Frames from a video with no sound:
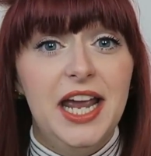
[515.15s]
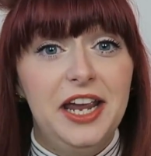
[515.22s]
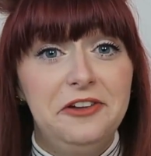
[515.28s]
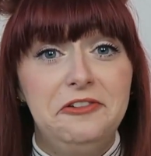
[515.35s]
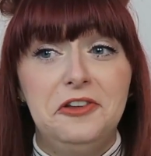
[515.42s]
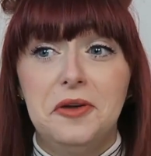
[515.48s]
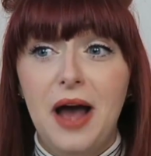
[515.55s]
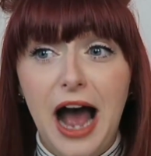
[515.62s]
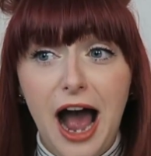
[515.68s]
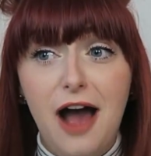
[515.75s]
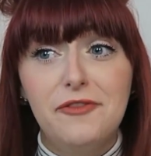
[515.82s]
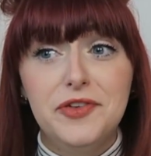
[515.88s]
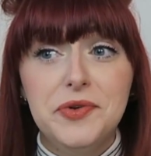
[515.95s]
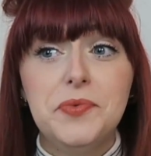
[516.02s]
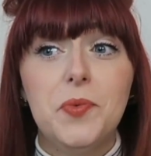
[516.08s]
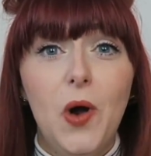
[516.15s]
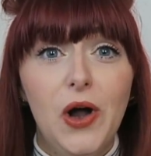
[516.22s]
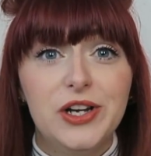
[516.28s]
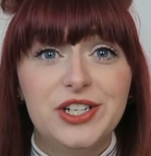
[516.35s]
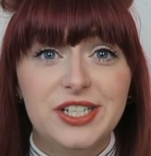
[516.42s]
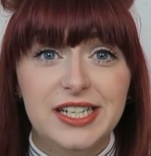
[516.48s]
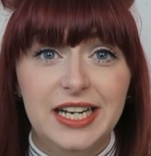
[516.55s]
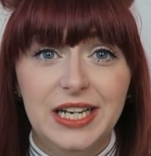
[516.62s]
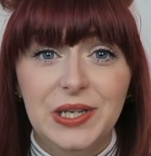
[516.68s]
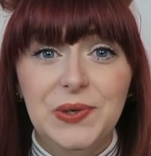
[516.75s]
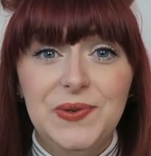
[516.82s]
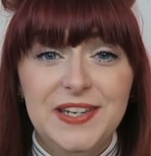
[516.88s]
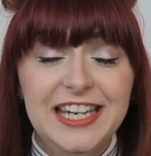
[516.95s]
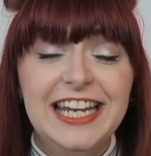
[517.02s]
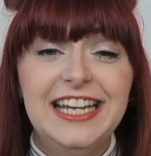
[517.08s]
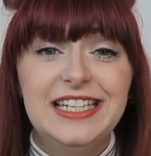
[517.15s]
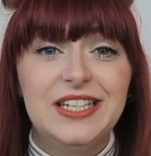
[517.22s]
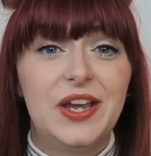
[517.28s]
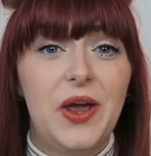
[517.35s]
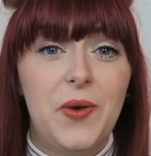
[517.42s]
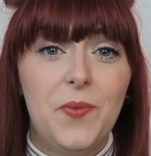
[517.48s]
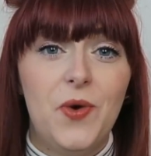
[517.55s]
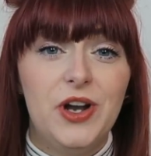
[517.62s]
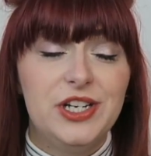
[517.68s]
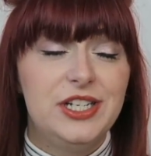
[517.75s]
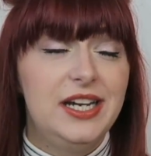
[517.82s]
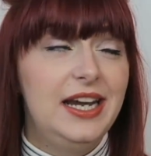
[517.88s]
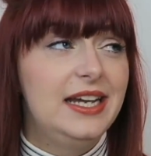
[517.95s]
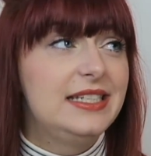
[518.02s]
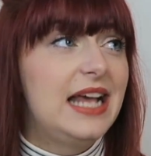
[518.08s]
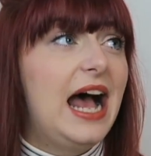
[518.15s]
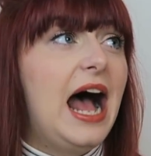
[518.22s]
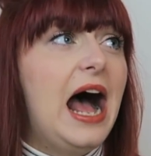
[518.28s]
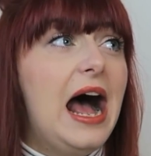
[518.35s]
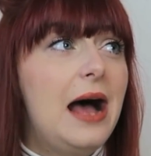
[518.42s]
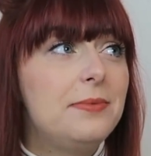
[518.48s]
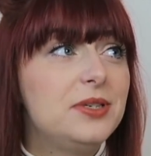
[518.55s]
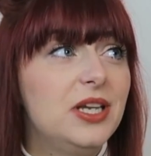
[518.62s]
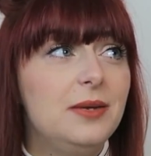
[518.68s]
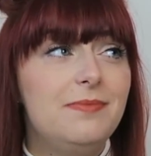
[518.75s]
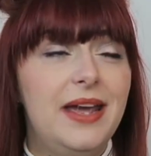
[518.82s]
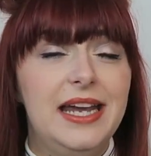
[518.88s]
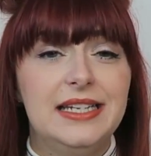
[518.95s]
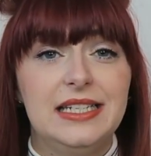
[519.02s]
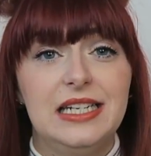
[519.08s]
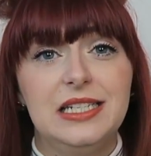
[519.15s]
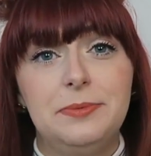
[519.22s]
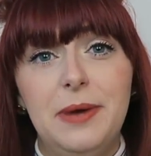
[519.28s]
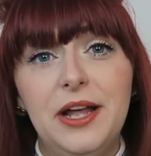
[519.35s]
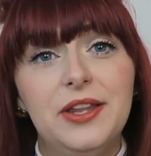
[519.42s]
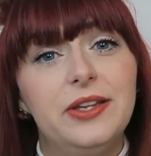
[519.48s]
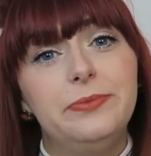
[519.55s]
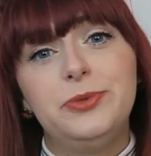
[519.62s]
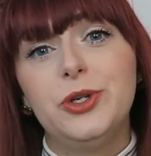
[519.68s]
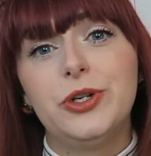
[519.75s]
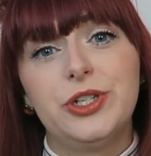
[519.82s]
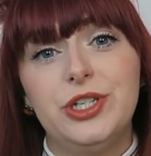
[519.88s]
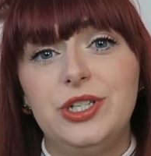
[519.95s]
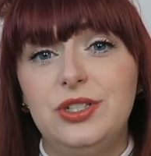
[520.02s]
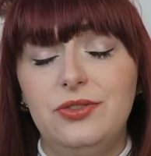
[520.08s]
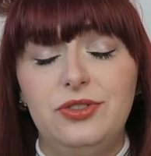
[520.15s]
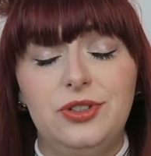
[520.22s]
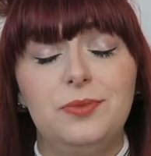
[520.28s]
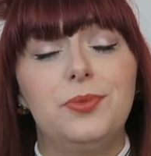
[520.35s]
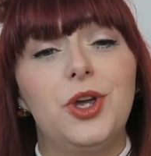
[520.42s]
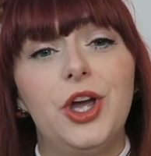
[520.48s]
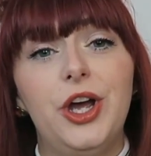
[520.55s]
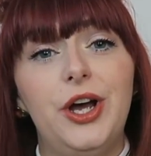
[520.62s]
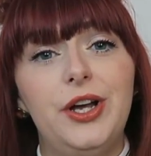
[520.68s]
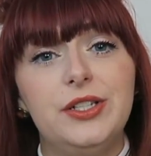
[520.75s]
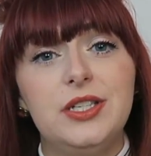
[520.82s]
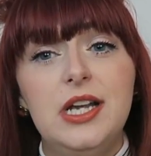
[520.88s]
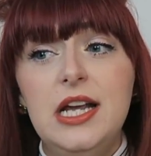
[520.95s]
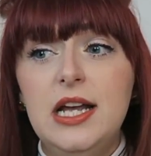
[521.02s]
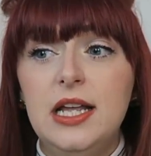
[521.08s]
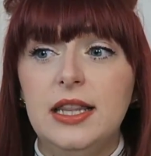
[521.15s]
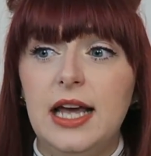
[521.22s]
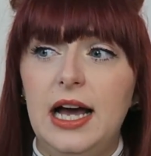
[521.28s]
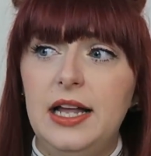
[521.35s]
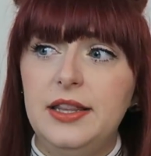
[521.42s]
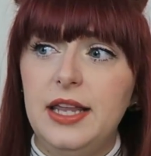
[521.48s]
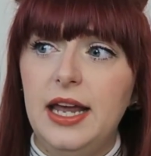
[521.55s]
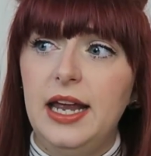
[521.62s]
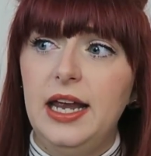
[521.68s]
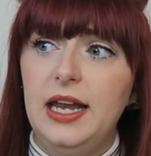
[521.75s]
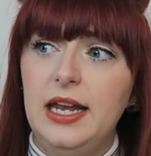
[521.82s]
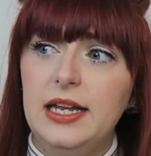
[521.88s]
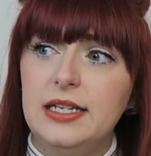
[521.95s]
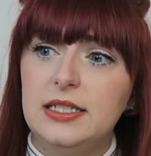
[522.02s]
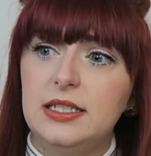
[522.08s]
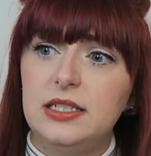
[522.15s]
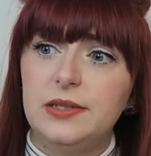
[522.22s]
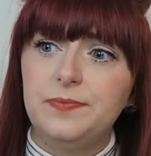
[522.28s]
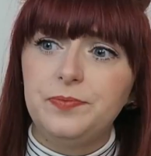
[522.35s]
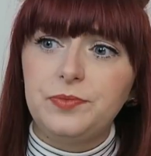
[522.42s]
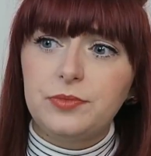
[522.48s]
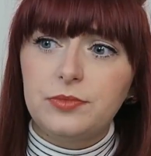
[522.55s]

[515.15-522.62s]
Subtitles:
If you haven't watched it, you need to go and watch it. It's absolutely amazing. It's about the abductions of some girls, that there is